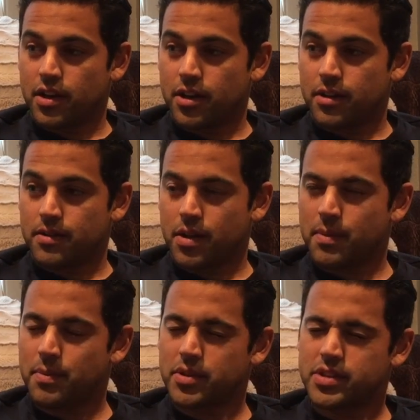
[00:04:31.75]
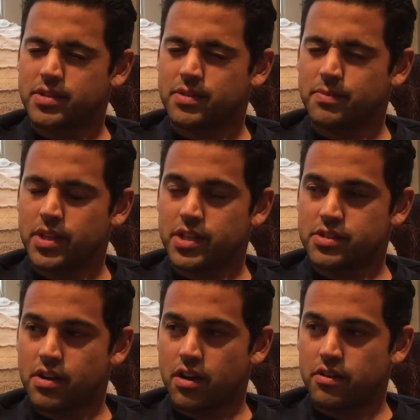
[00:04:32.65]
I remember meeting
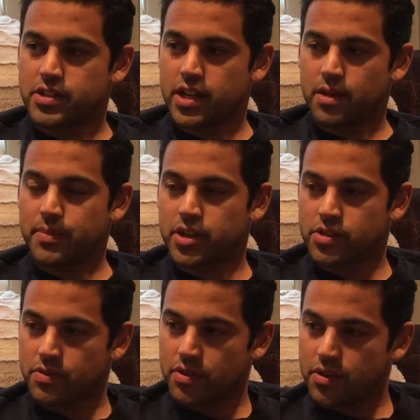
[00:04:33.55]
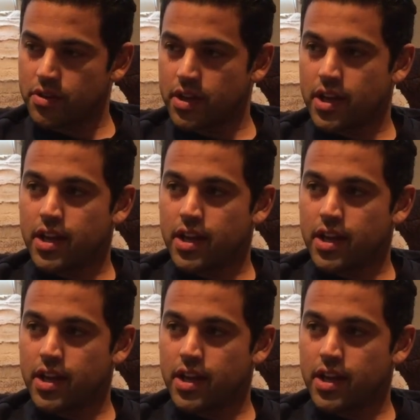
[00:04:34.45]
his daughter, taking a picture with her.